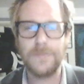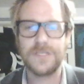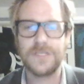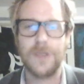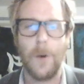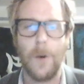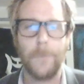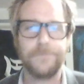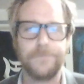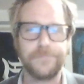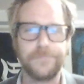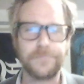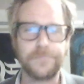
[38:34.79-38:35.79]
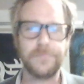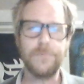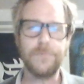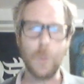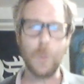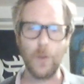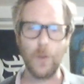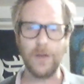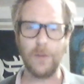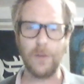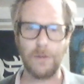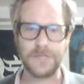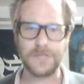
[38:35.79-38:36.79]
So
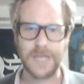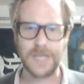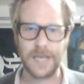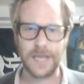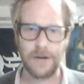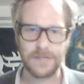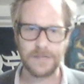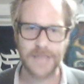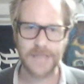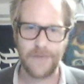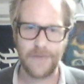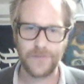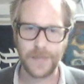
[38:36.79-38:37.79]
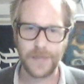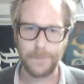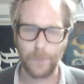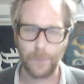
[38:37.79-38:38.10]
really what we're seeing here is that the